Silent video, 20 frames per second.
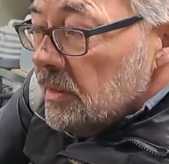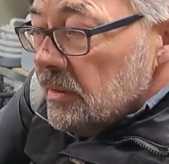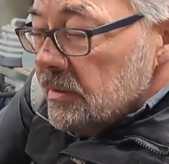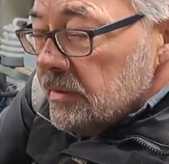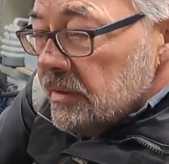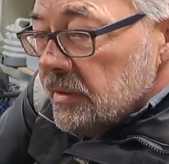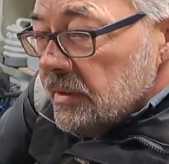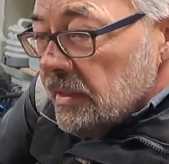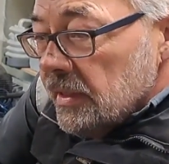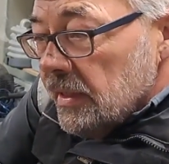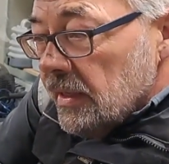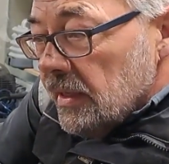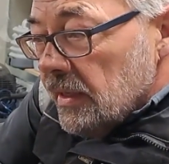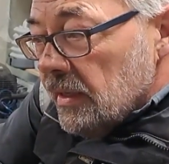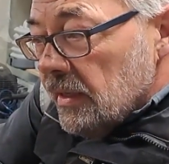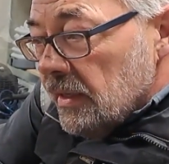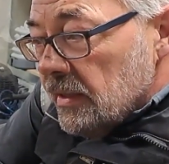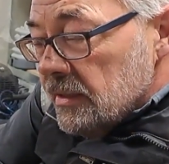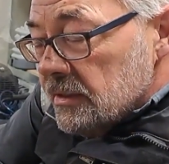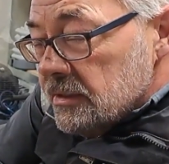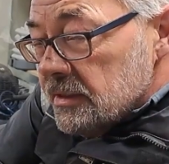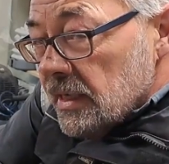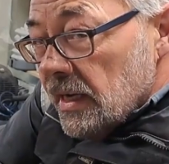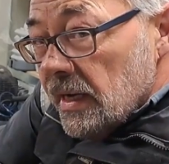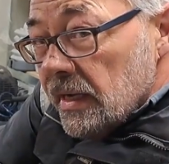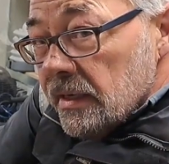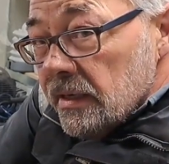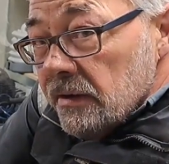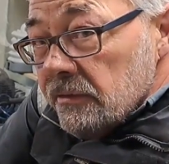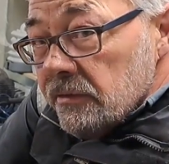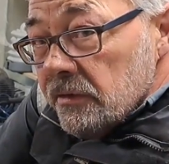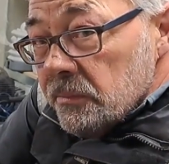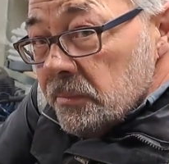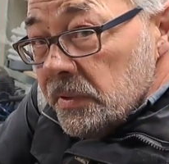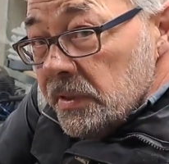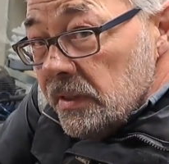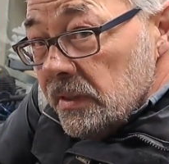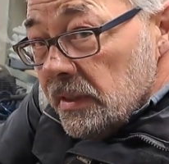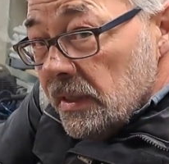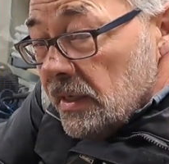on the inner side of a
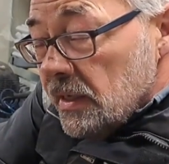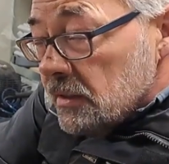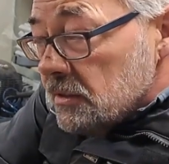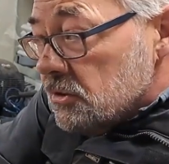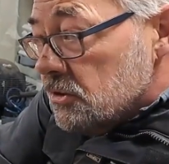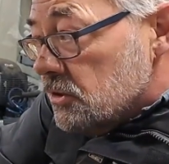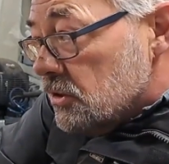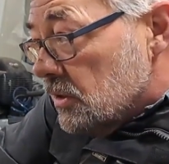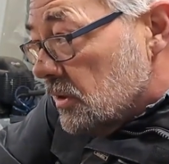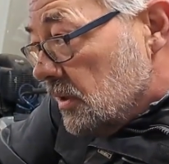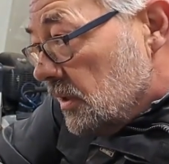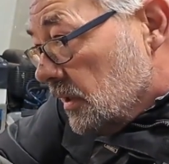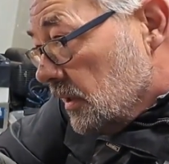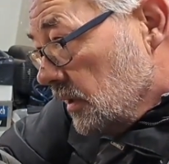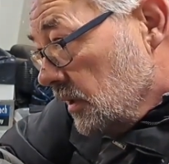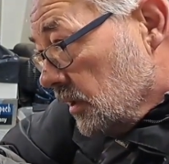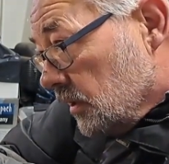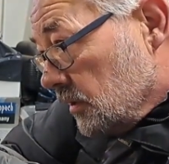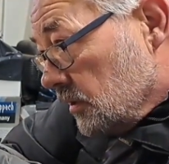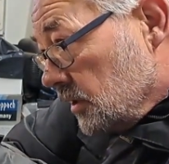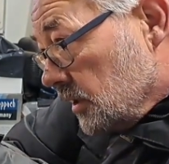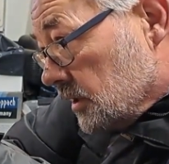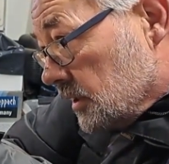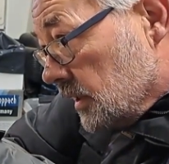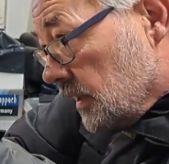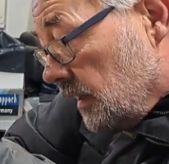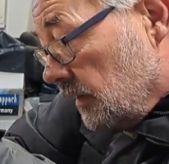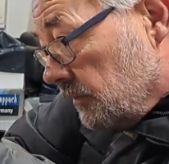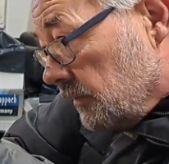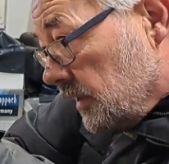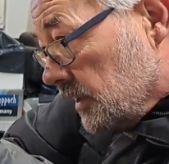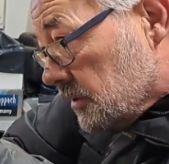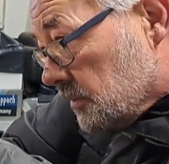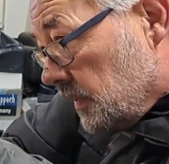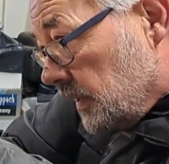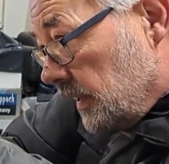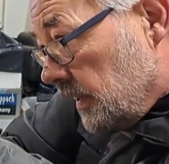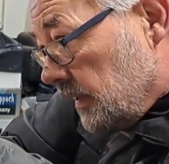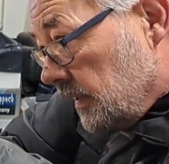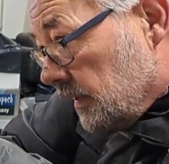wheel arch. You can just have this
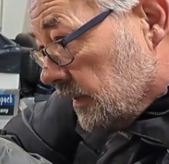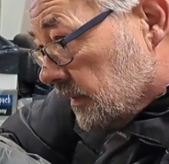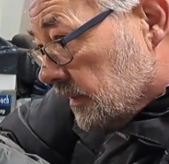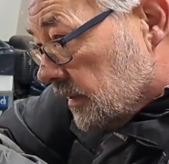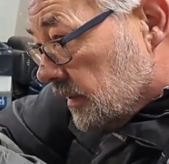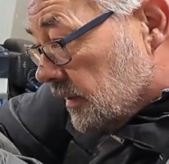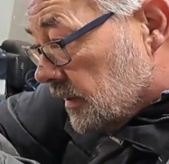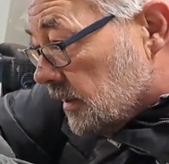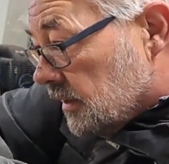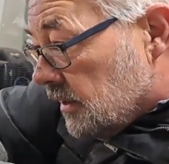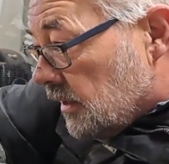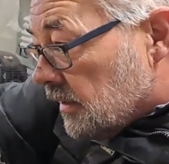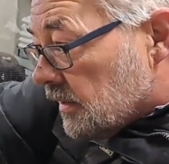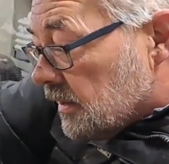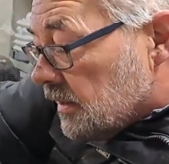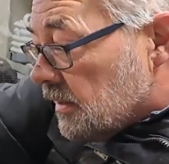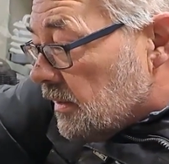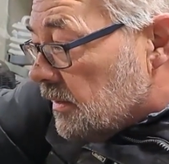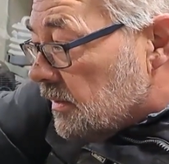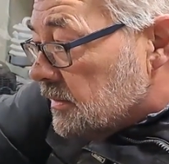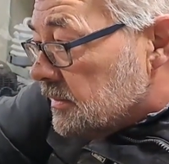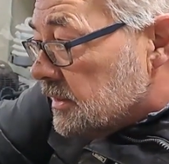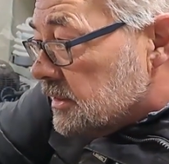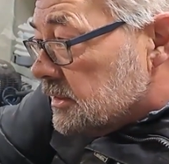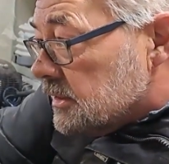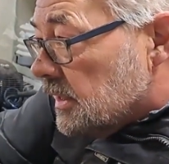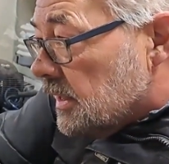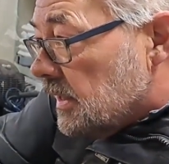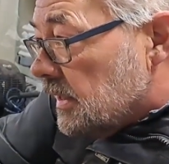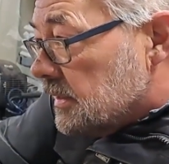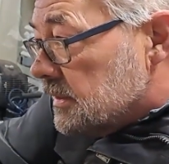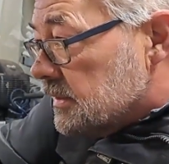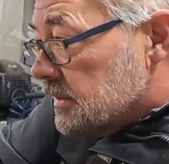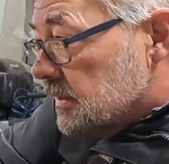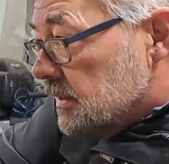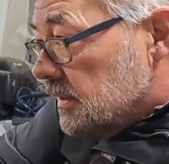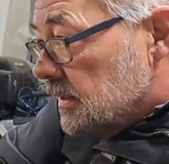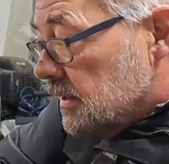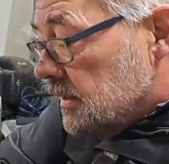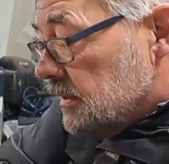one in and cut along the sides,
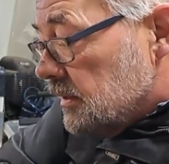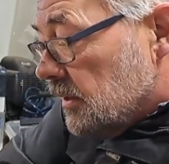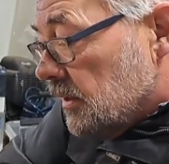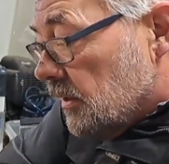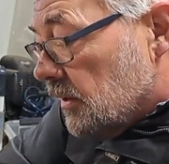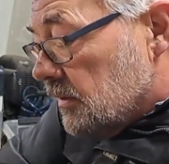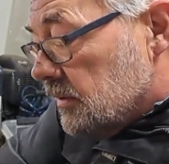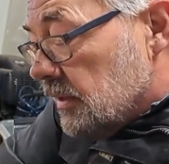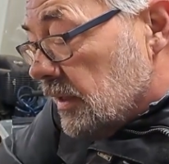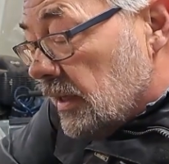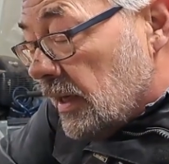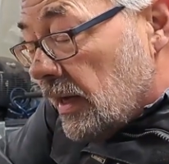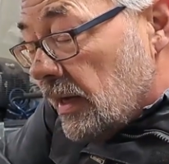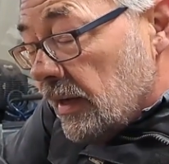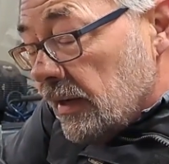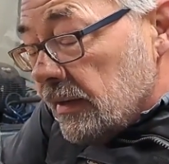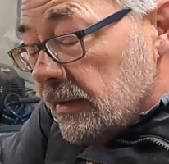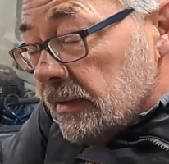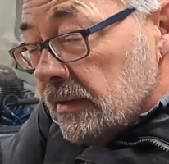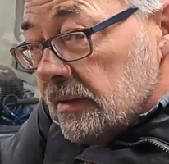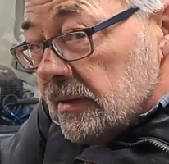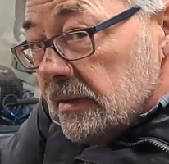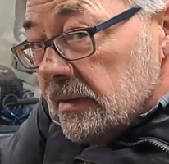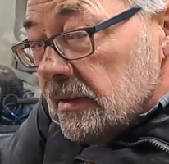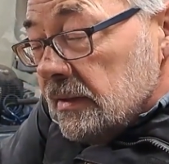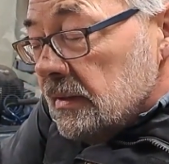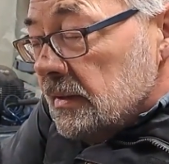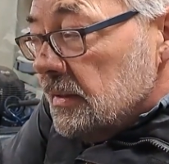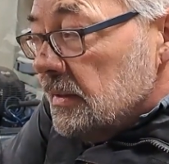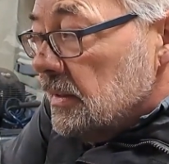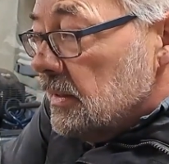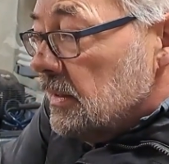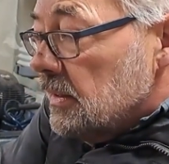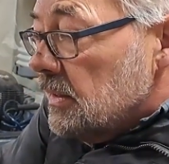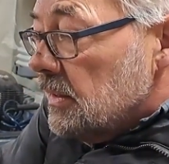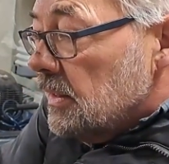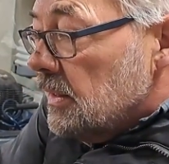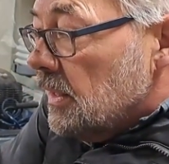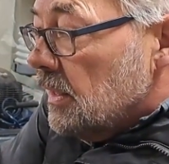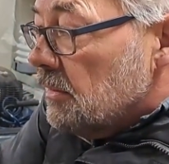along the line.
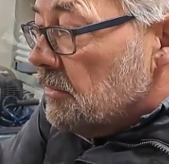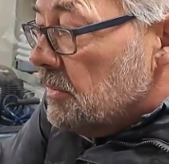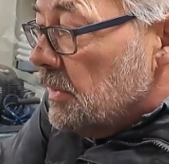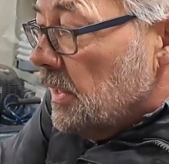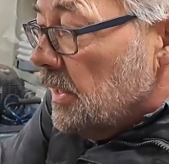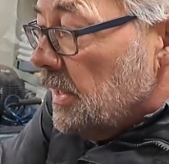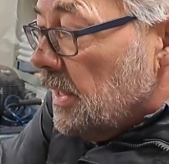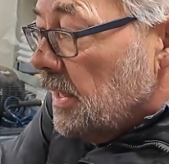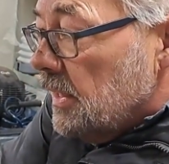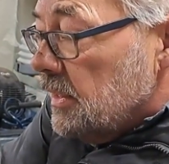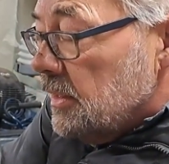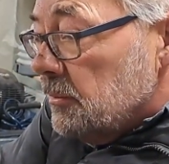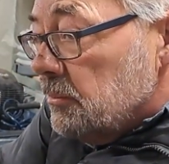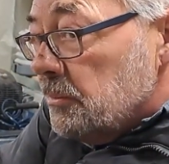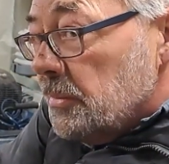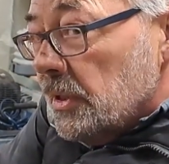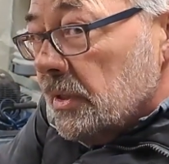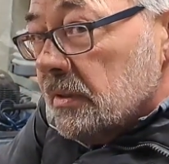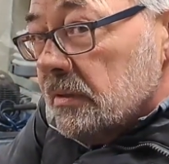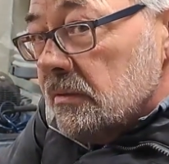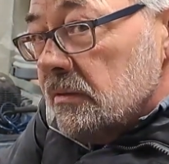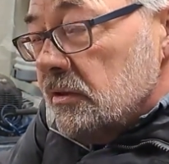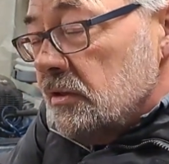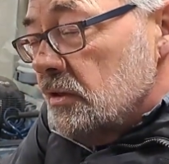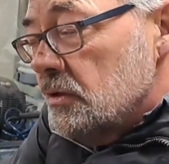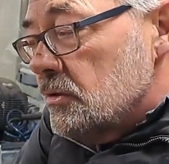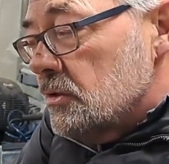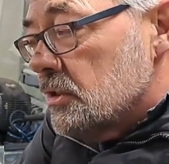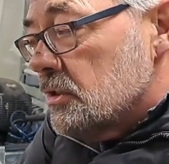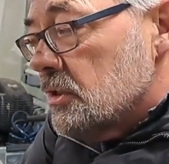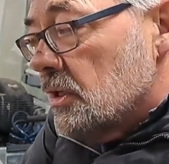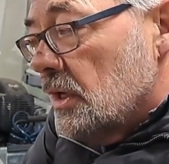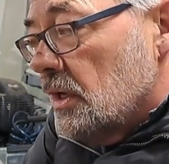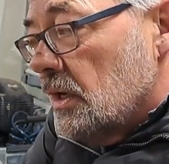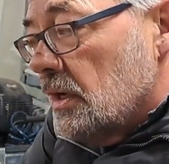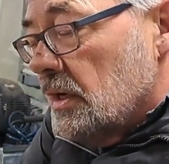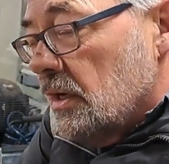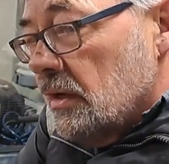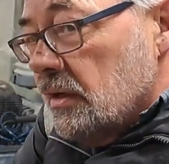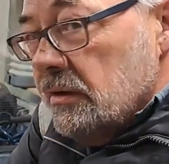Really handy, but uses a
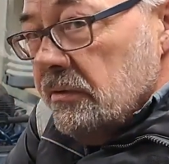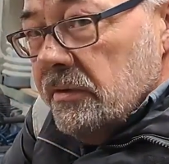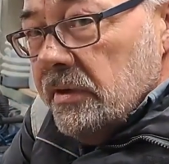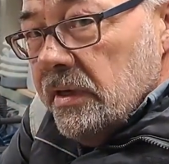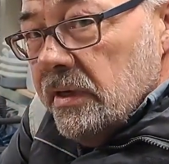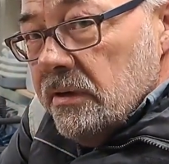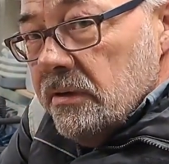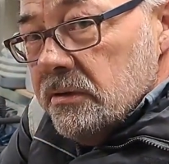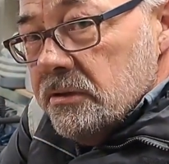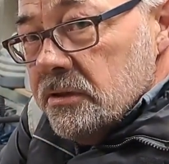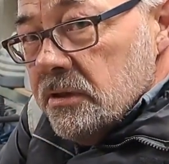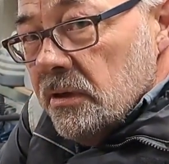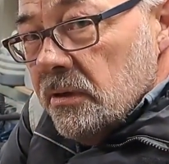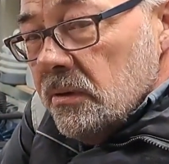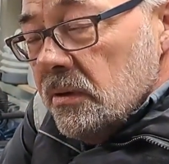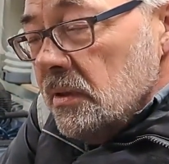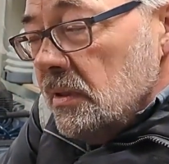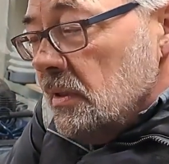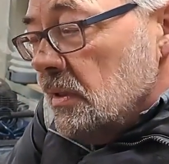lot of air. So